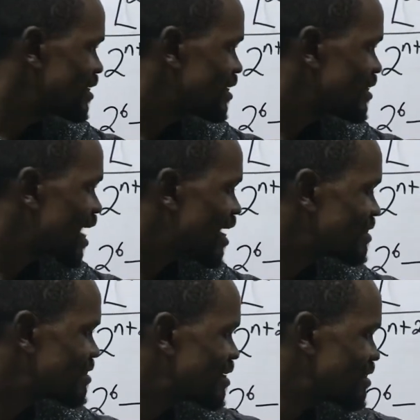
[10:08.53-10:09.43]
times
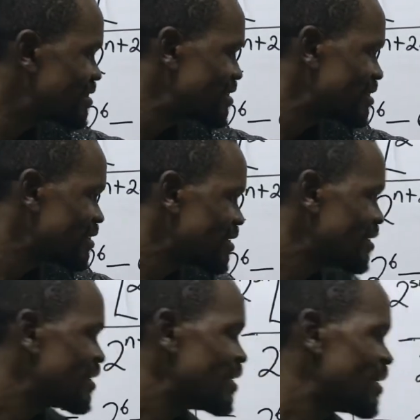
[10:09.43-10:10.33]
6.
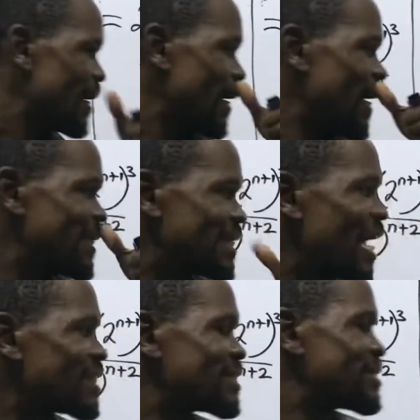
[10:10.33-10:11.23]
8
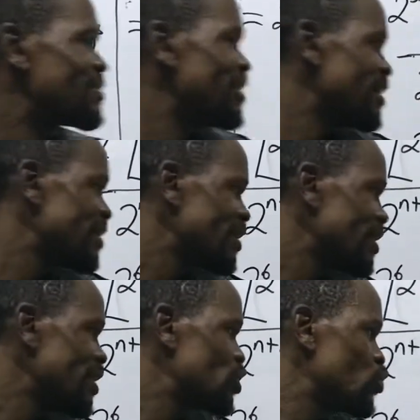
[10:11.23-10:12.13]
times 3
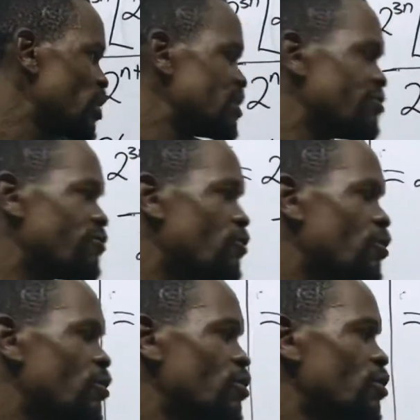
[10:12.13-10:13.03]
is
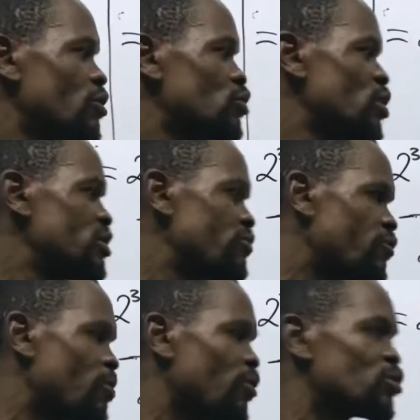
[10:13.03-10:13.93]
24.
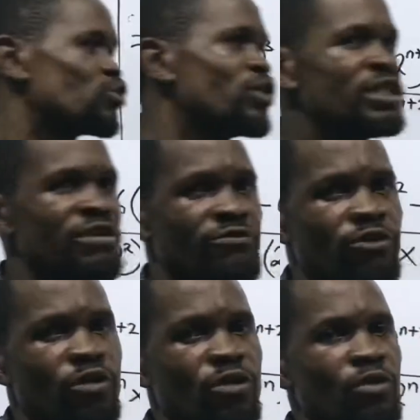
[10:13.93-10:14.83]
24 plus
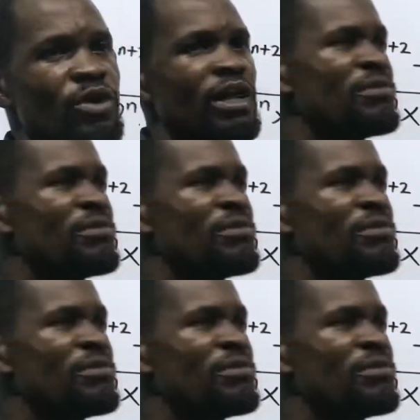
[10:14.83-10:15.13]
24 will give me